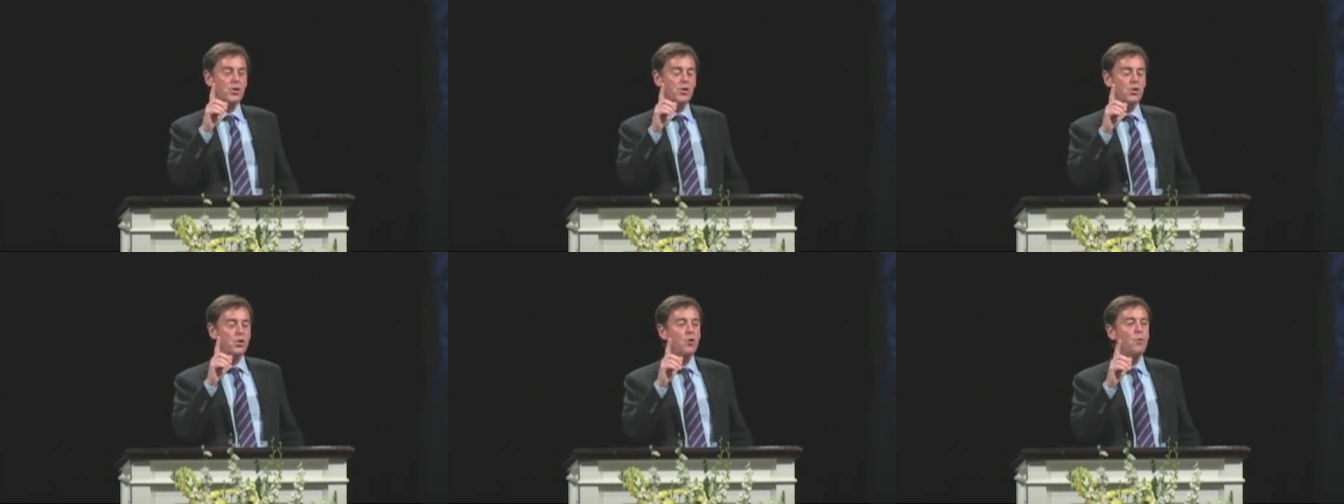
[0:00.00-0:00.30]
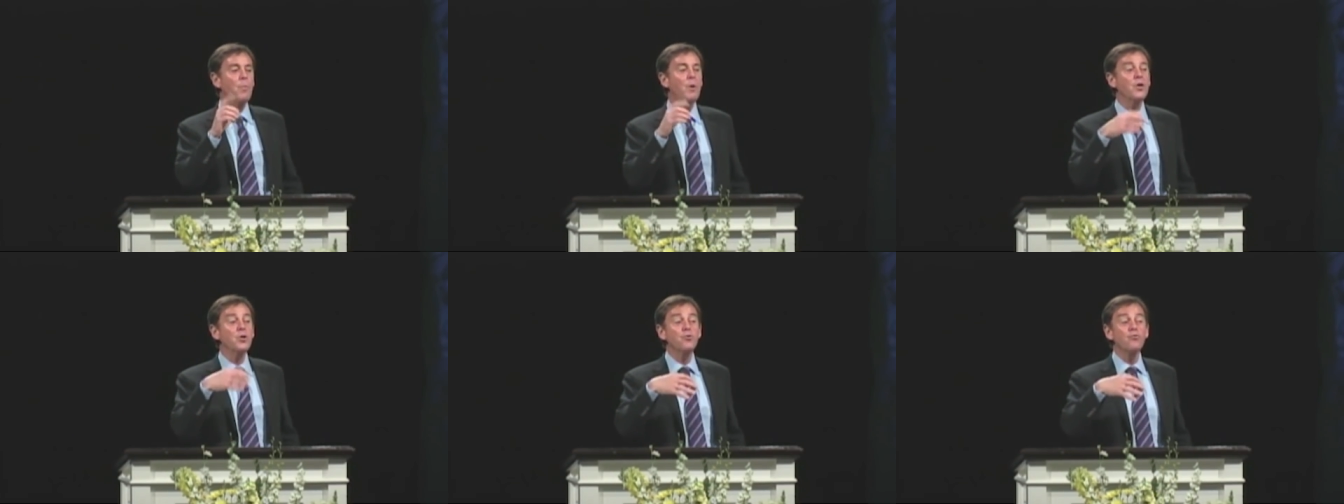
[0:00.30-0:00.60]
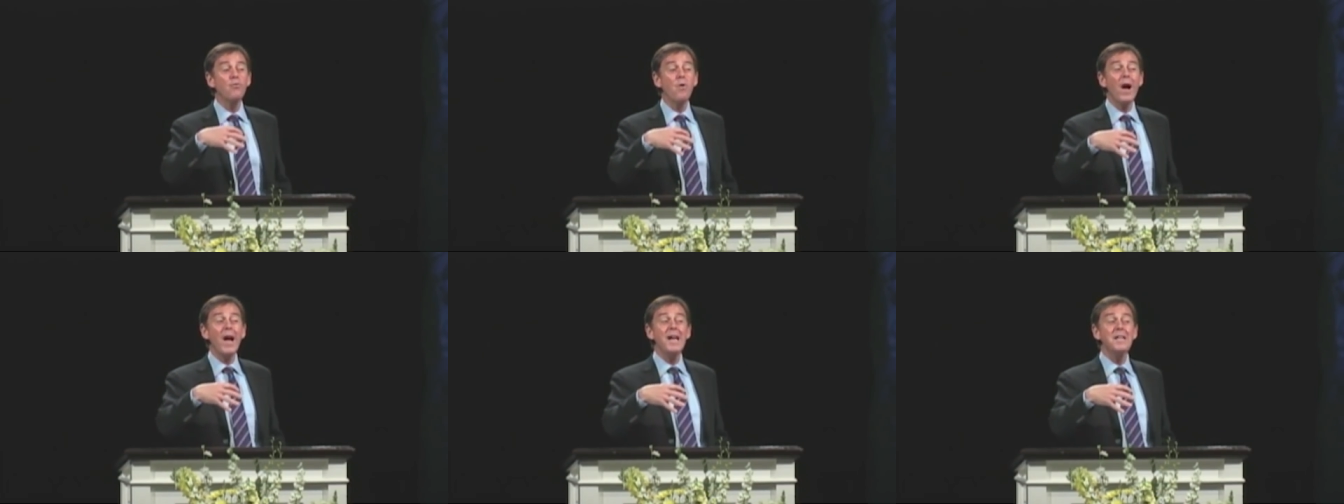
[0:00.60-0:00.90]
is so much
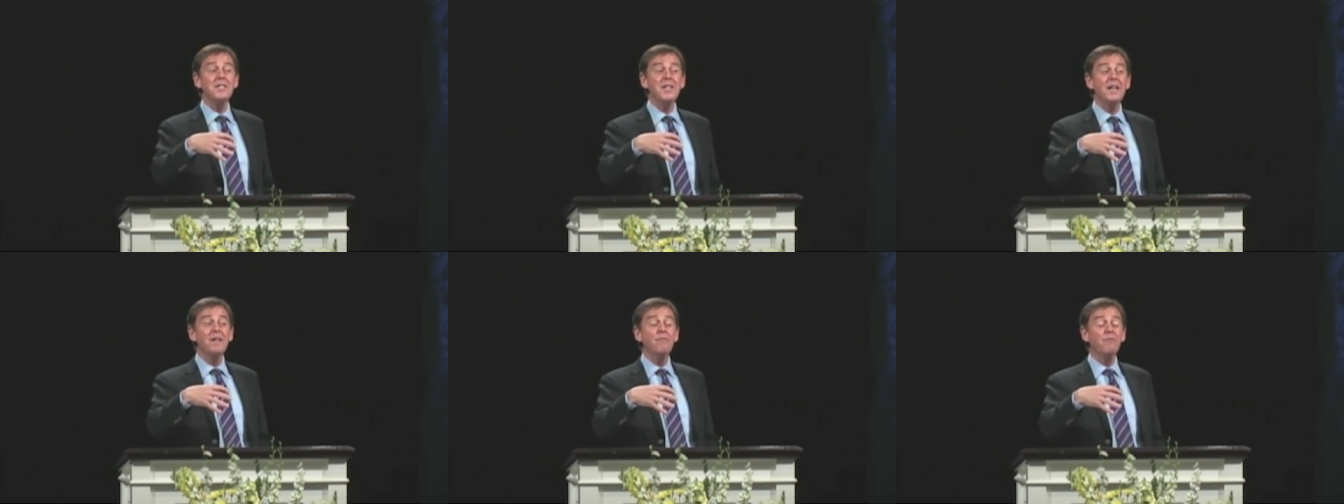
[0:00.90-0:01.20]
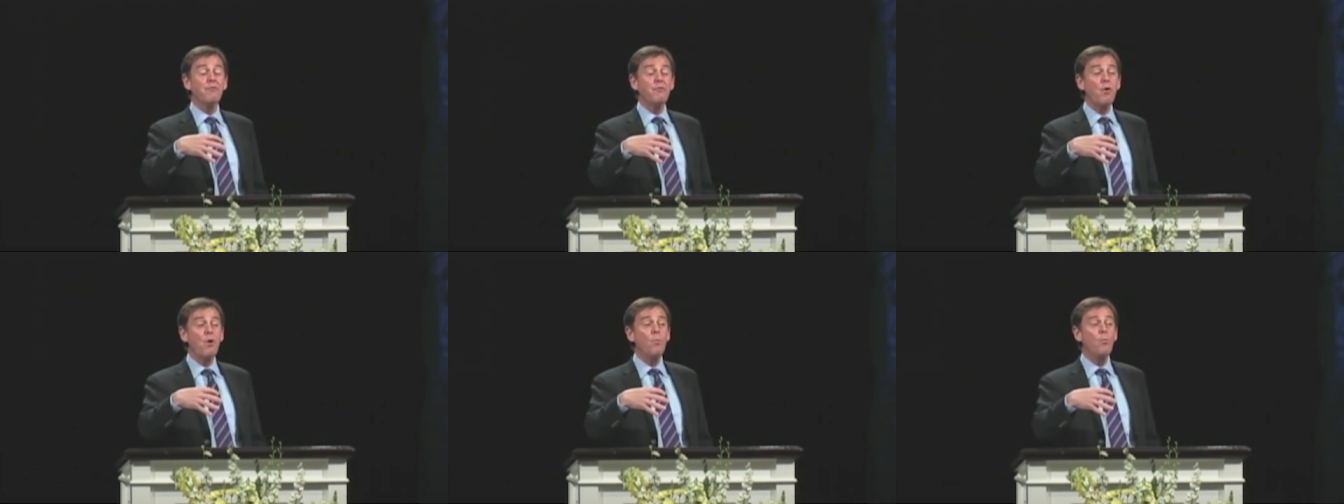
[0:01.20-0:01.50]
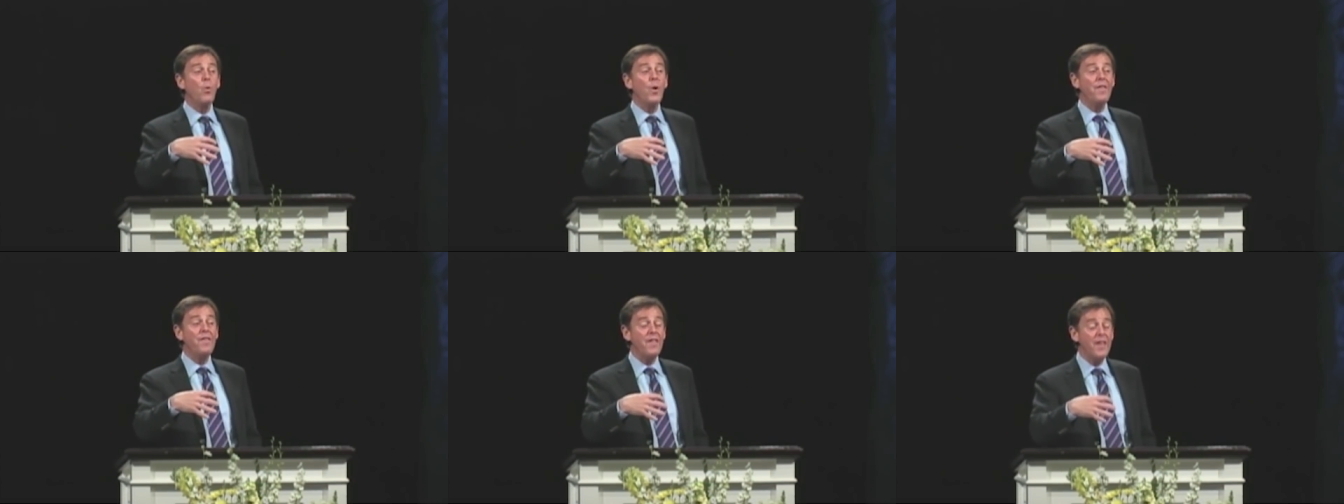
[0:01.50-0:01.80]
rising
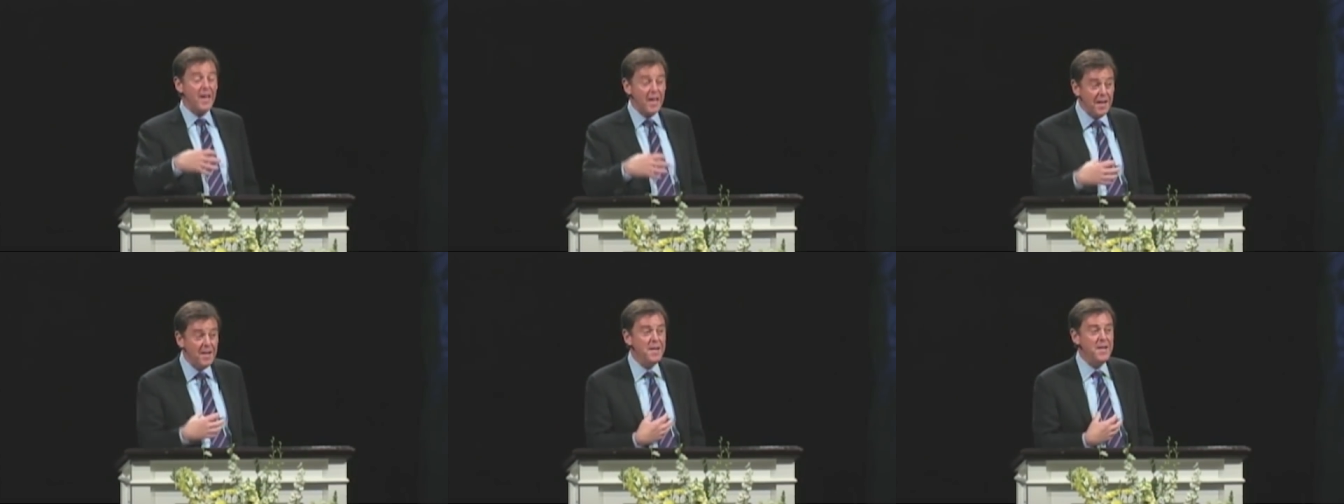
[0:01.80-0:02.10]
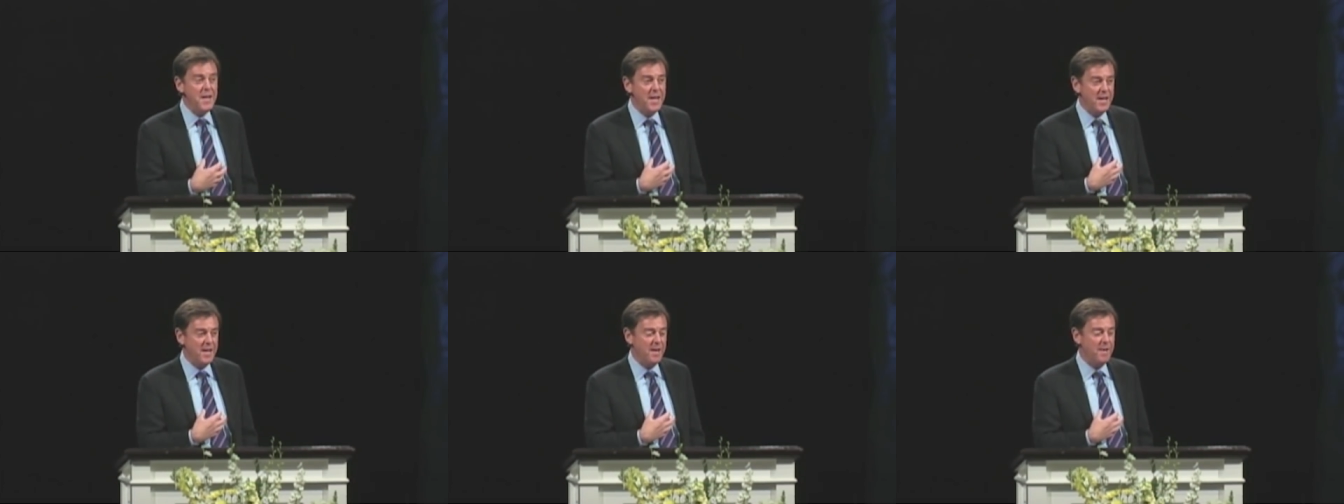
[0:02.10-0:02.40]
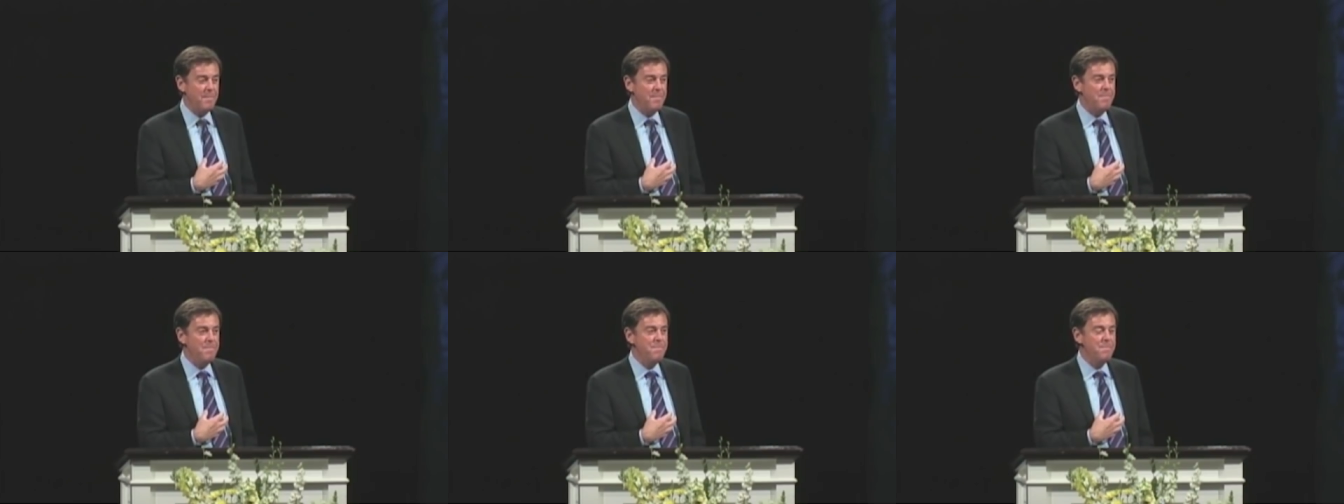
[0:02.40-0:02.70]
from within
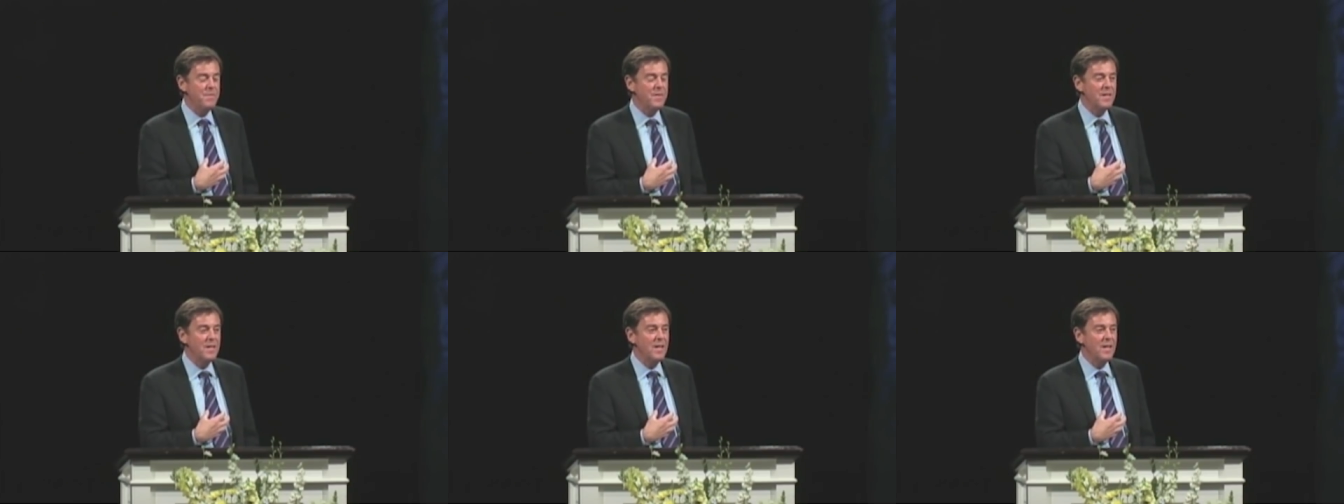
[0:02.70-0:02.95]
him